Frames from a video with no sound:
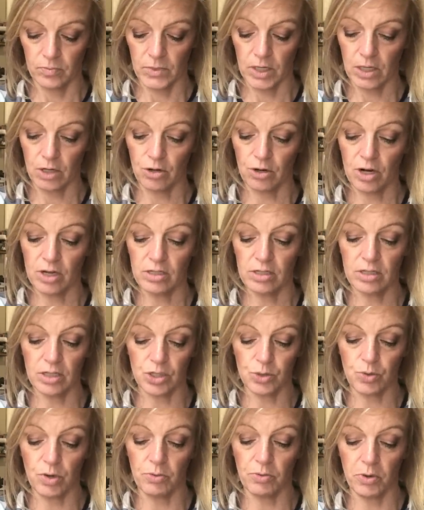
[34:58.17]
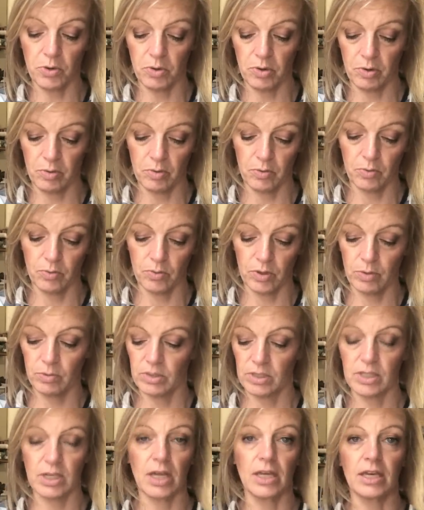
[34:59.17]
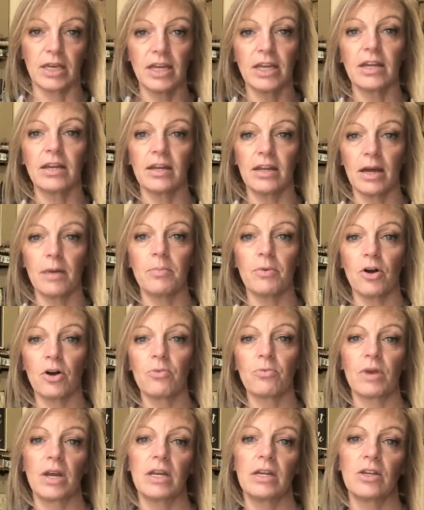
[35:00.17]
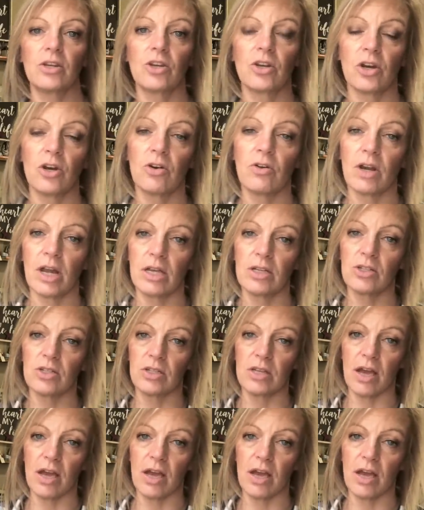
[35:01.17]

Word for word: in cross stitch what would we, we would say kitted up all ready to go and I just